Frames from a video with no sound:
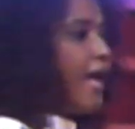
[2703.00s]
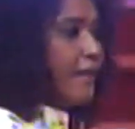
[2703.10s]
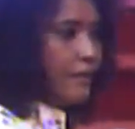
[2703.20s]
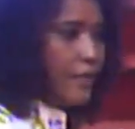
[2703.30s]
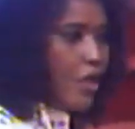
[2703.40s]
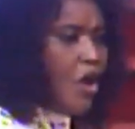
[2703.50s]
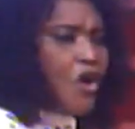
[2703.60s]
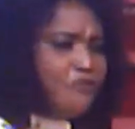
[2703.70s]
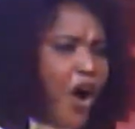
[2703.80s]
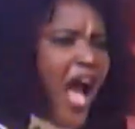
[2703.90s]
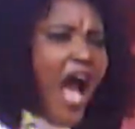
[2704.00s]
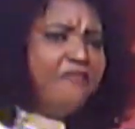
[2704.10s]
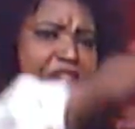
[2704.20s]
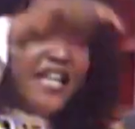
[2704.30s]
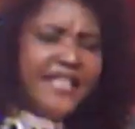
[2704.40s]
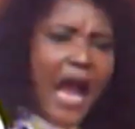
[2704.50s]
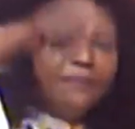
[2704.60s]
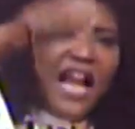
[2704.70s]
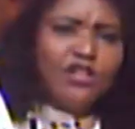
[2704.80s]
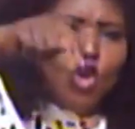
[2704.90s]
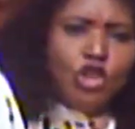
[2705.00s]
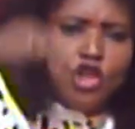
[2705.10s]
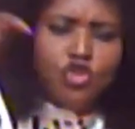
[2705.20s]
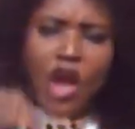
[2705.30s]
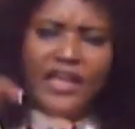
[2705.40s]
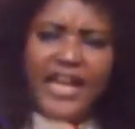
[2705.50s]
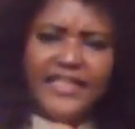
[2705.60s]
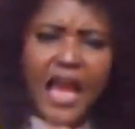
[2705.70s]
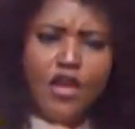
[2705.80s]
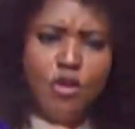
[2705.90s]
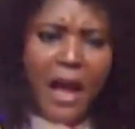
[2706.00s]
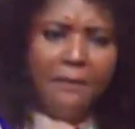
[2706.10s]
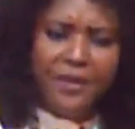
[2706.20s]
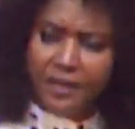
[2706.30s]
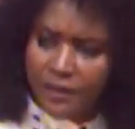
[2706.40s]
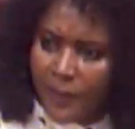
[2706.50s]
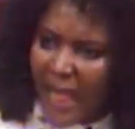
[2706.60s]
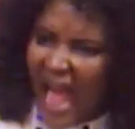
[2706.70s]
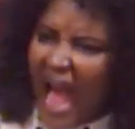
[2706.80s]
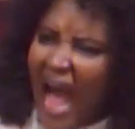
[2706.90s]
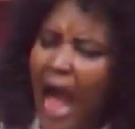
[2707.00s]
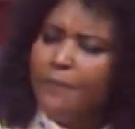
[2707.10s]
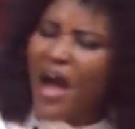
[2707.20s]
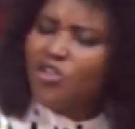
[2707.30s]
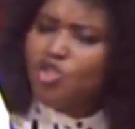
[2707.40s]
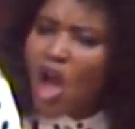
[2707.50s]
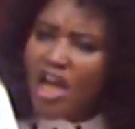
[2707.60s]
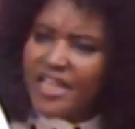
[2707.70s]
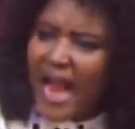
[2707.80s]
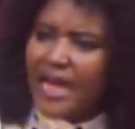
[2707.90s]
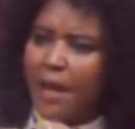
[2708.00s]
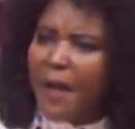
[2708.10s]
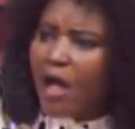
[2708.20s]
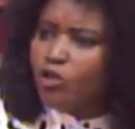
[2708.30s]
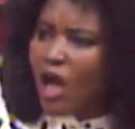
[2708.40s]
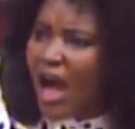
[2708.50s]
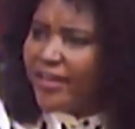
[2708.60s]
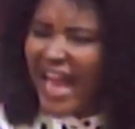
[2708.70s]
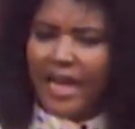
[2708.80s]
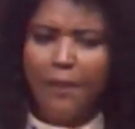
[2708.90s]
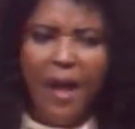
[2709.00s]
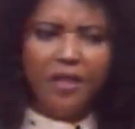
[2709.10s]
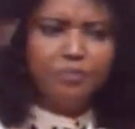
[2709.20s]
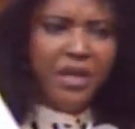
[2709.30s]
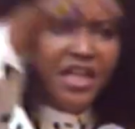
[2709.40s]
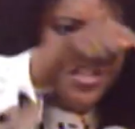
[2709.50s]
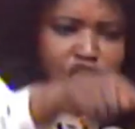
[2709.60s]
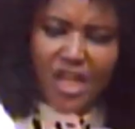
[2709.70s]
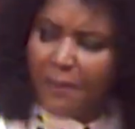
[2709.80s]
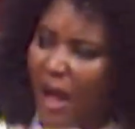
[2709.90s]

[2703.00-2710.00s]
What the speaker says: for every time that you discourage a human being about church and about God and about ministry and about